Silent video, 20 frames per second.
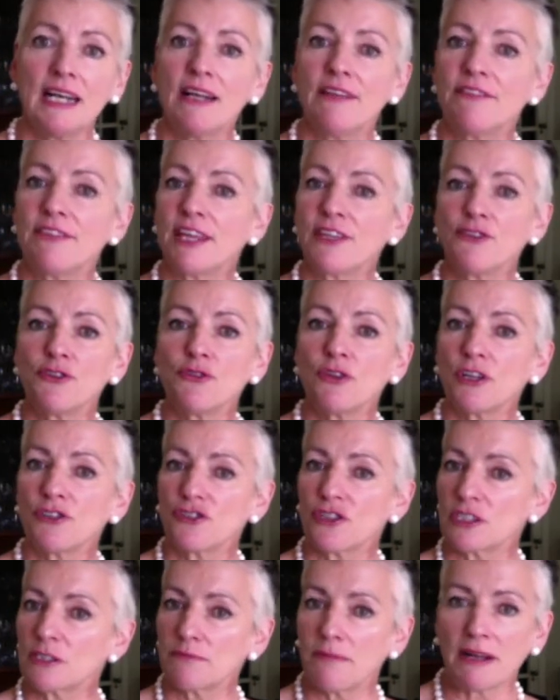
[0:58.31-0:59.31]
they do not
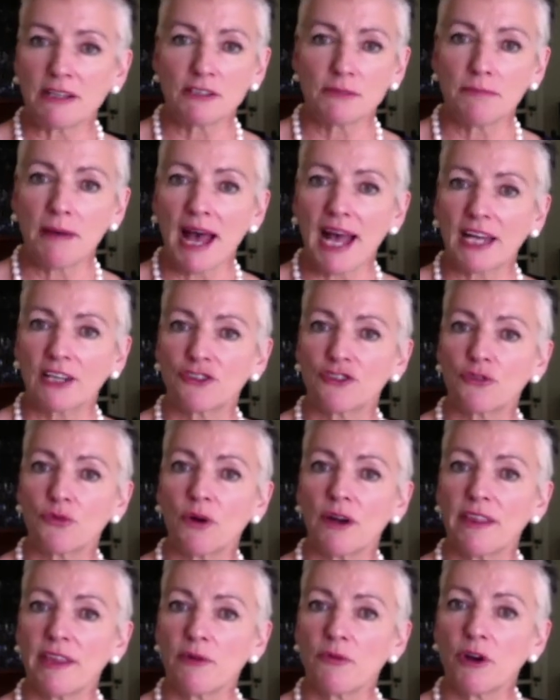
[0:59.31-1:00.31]
just bounce back to
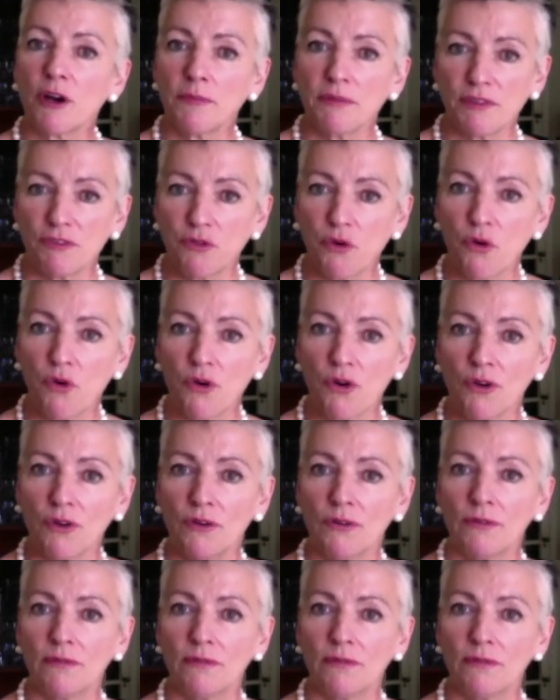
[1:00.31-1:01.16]
where they were before,